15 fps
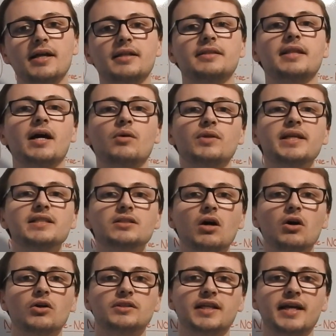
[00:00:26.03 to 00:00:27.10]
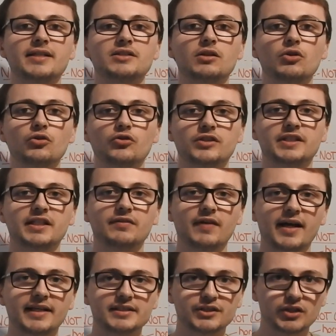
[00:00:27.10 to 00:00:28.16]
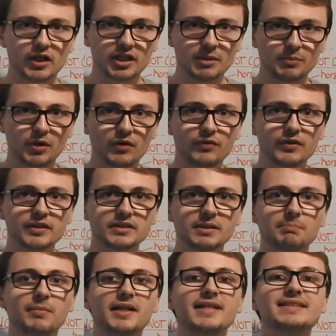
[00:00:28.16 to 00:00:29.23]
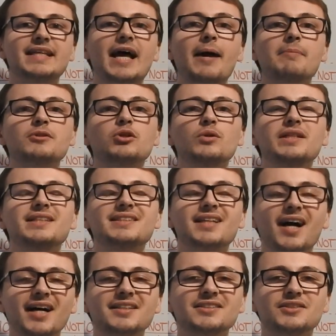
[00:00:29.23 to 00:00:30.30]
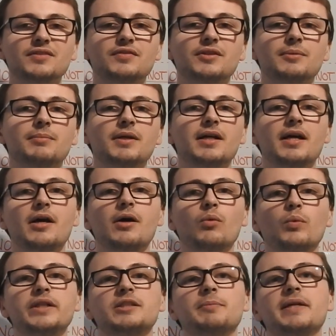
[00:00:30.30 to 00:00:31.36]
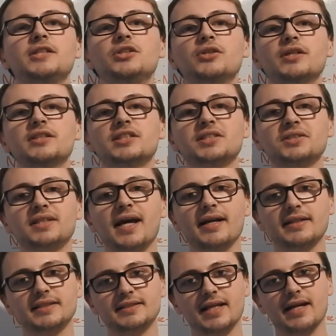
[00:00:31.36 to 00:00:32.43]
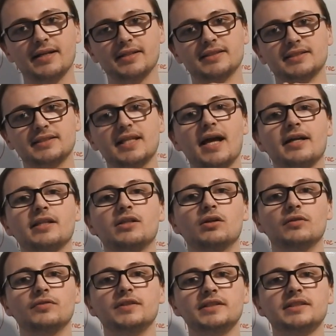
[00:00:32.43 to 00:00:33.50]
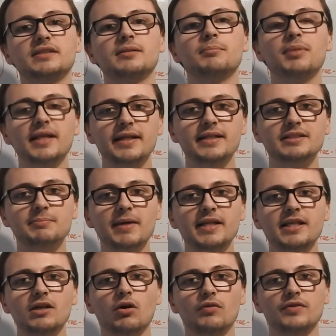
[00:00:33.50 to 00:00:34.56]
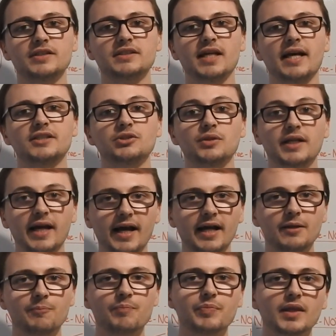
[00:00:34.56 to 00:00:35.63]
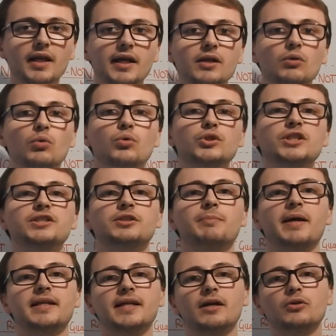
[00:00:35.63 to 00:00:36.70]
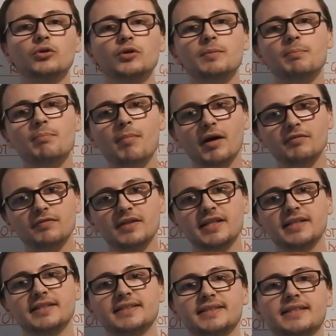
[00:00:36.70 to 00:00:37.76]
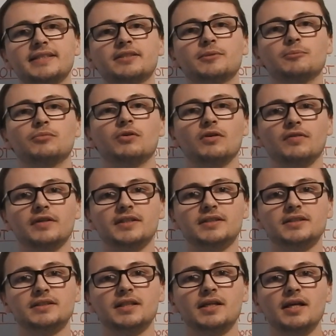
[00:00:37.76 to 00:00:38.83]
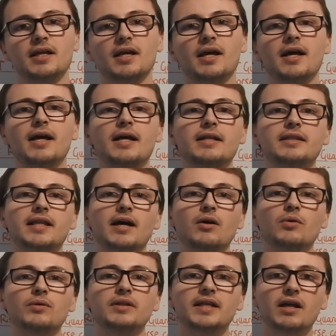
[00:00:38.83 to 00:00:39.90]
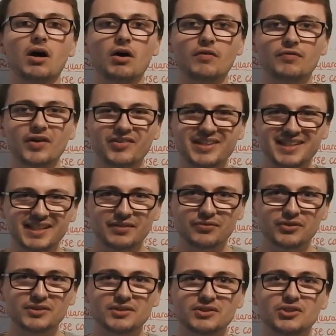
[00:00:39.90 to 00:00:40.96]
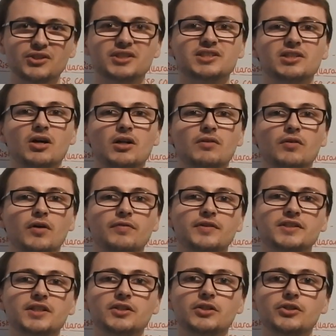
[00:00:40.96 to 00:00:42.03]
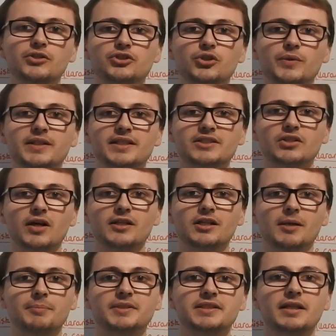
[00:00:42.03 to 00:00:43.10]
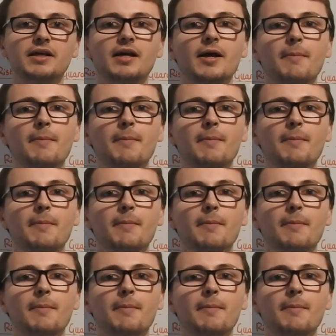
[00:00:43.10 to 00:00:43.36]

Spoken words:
Now these aren't as lucrative as sign-up offers, but there's absolutely tons of them, which means you can just stack the offers, completing as many offers as you can in order to make that good monthly consistent profits. Now they are very different to the style of offers that you're used to in the sign-ups.